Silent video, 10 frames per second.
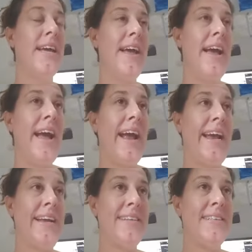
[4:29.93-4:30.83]

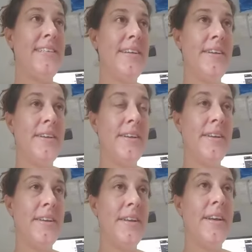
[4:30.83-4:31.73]
and
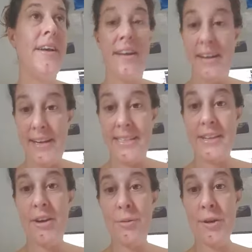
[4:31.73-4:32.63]
it
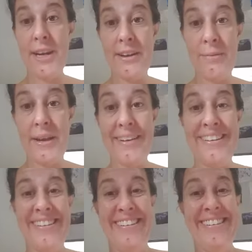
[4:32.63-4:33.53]
started working on me.
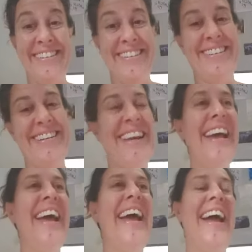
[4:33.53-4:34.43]

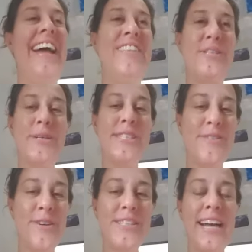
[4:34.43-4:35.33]
And this was the
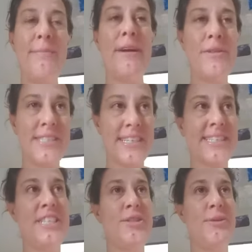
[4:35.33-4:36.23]
first time I was in a
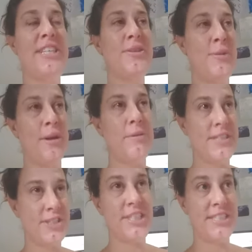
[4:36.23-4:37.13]
situation where it was
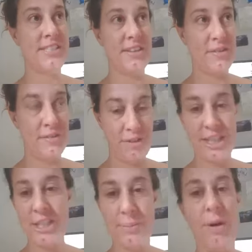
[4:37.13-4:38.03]
just a very
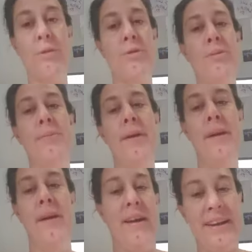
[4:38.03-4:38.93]
small group,
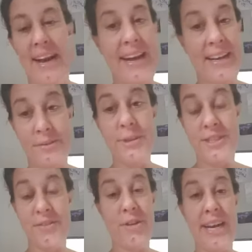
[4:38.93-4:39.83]
and I was
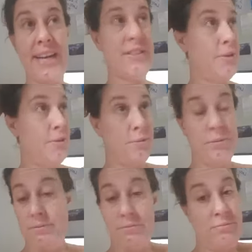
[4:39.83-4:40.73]
free to
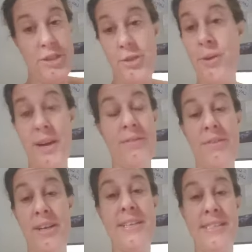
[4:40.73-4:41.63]
do whatever it
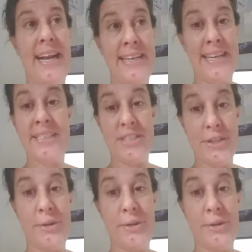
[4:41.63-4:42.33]
is that I needed to do.